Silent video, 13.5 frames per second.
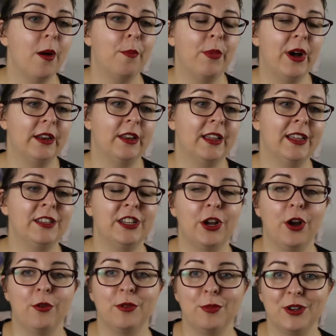But
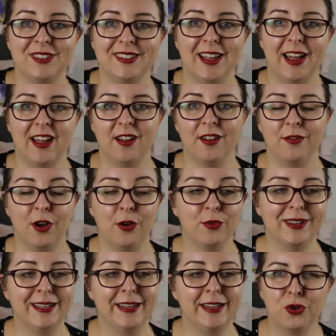Indigo and Mercy have a
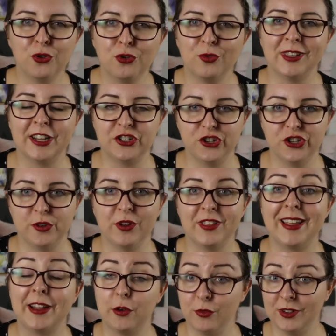really good relationship where they
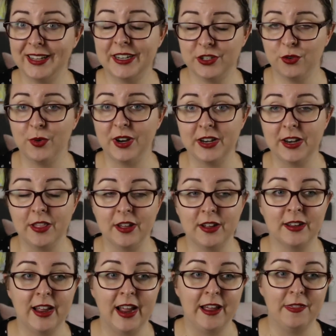can relate to one another
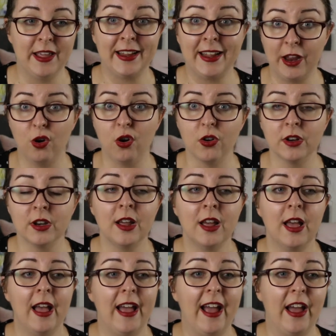and they get on
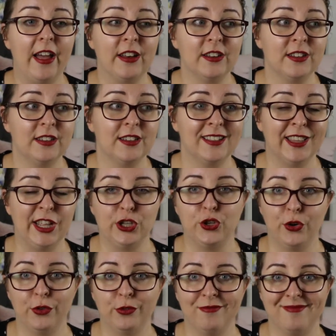and they
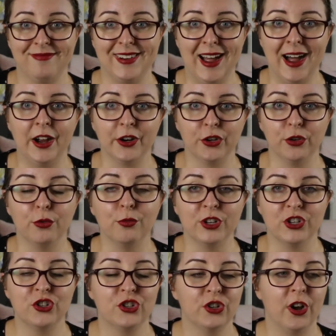don't argue,
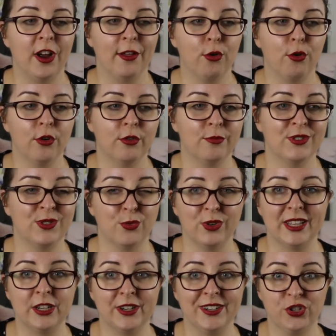which I thought was a
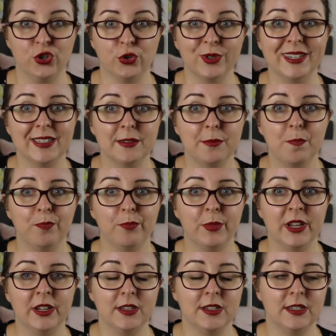really nice choice,
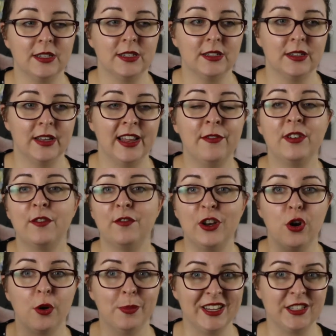because even if they're
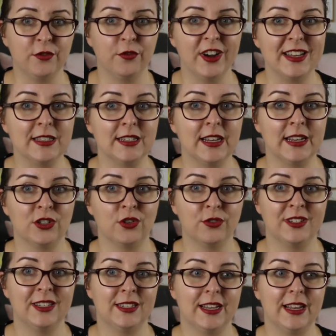not best friends, it's good
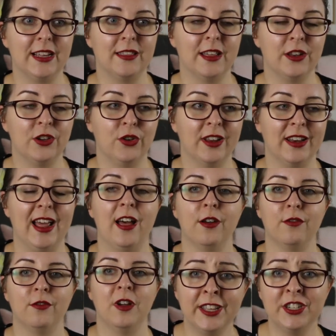to see that you can
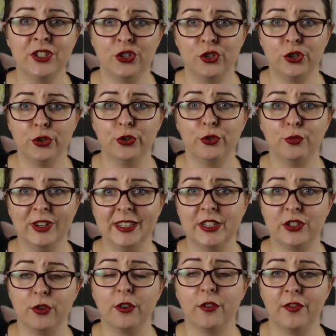have these two really
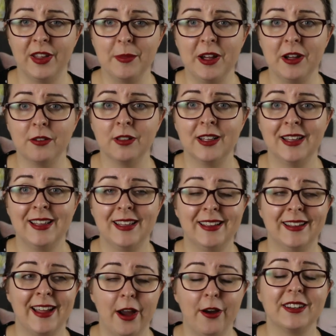strong female
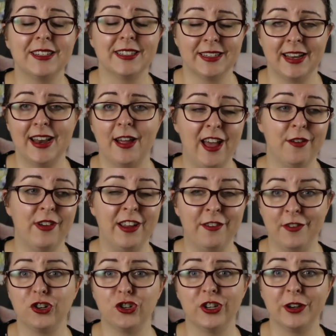characters can have a
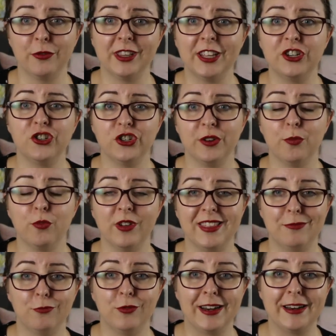functioning relationship with
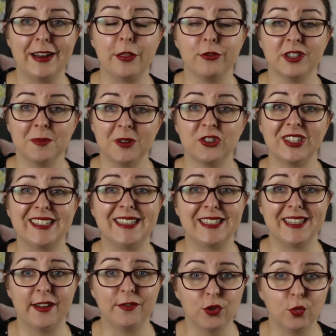one another, especially since they
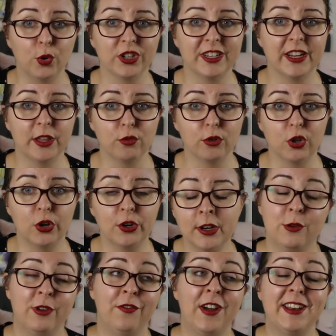have to work together a lot.
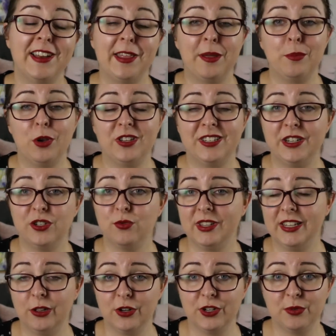We find out that Mercy is really
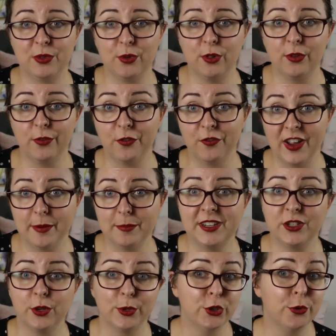close with all of her family,
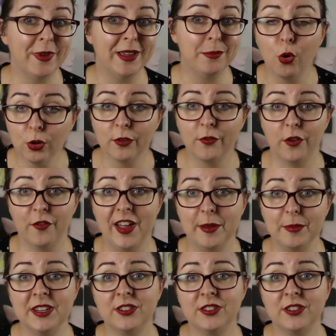so we do meet all of her family.